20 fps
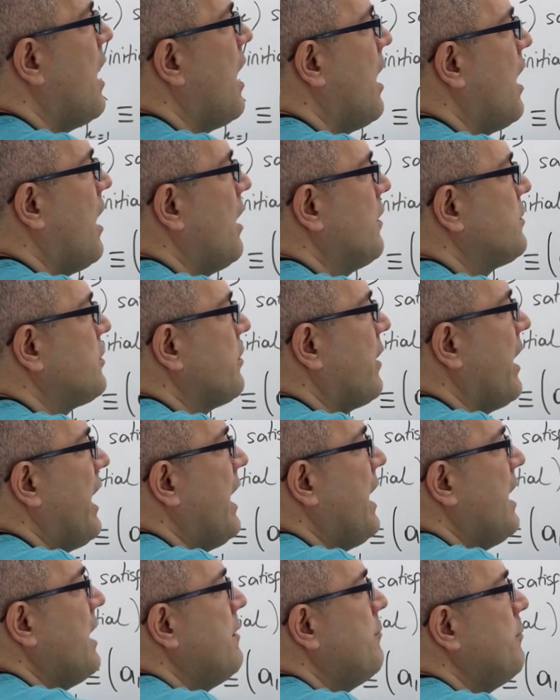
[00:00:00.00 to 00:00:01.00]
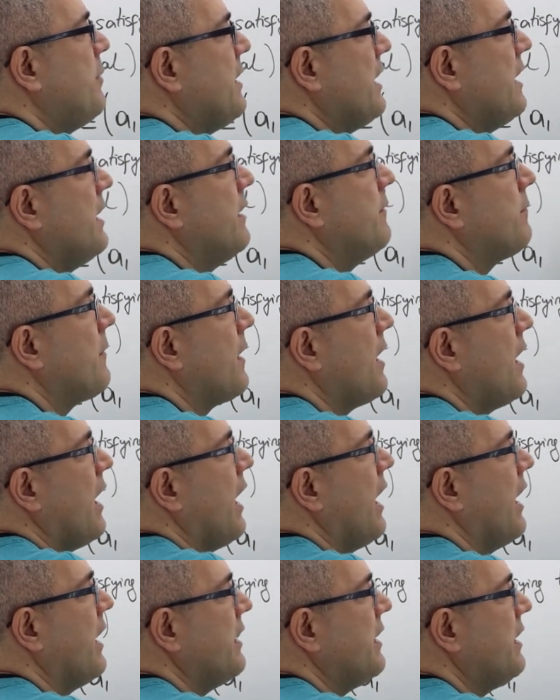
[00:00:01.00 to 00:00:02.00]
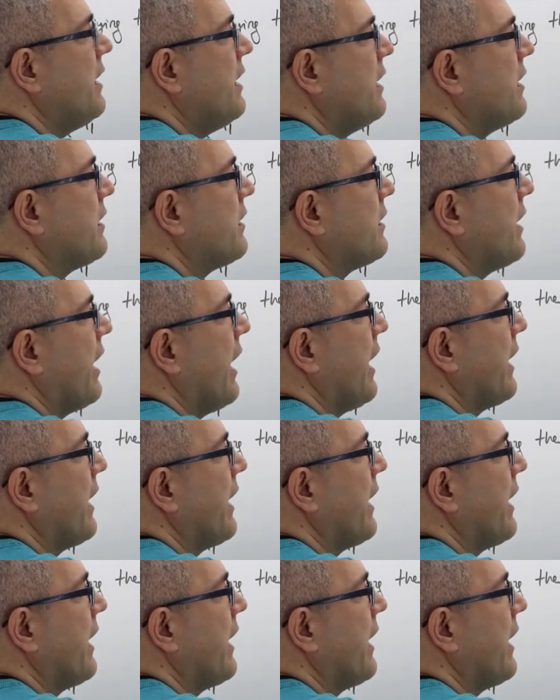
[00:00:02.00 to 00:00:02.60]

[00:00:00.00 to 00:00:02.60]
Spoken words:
So A, B, and here